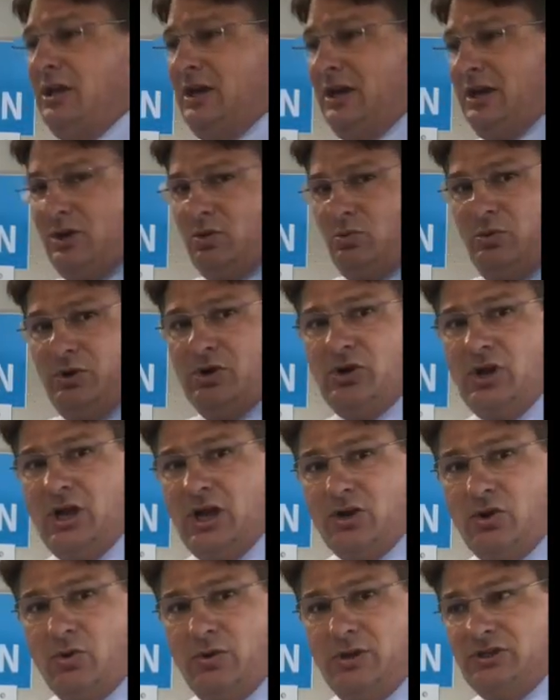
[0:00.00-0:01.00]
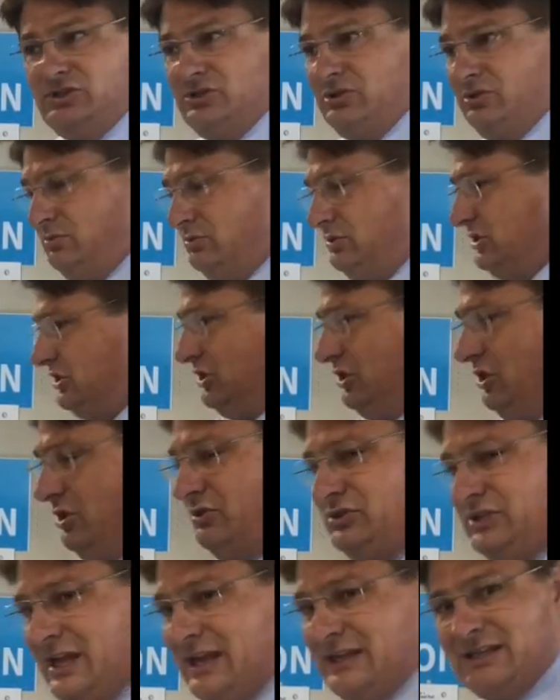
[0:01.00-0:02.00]
We're not going to
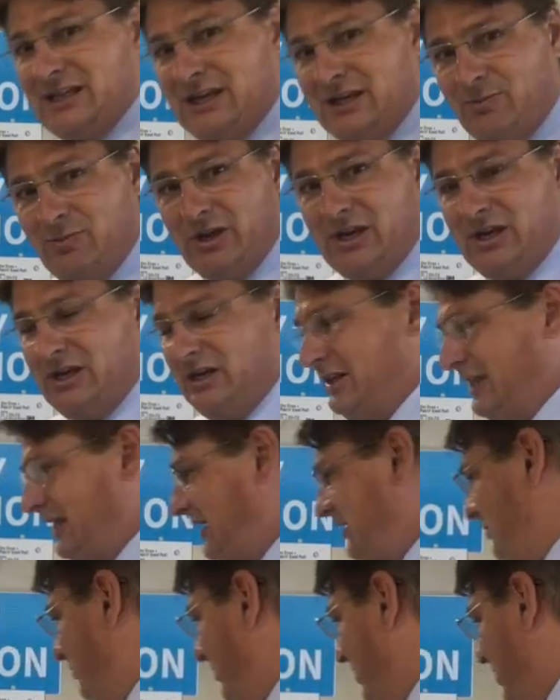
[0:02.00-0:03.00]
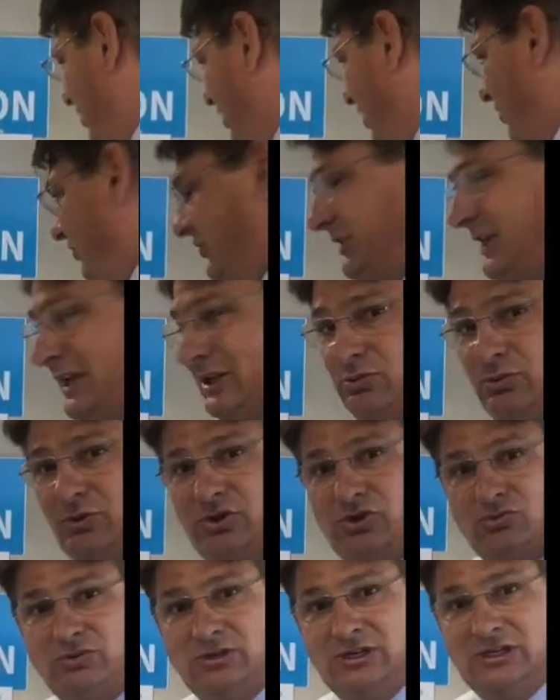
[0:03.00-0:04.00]
disclose that to anybody and let anybody know that that's where
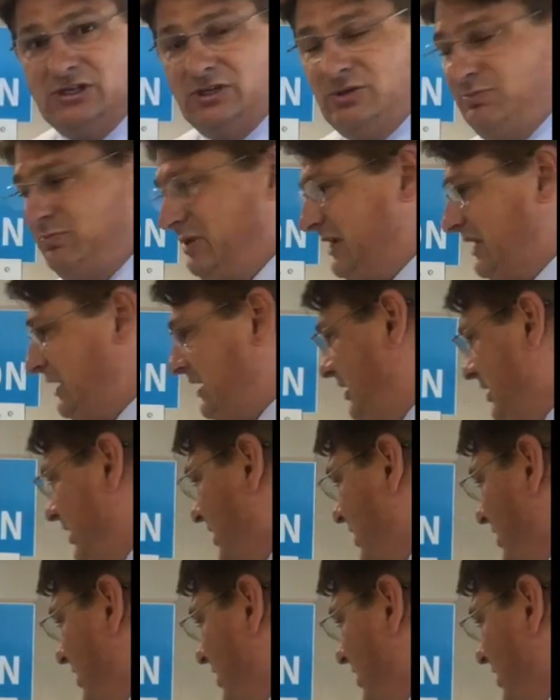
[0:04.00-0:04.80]
you need to be.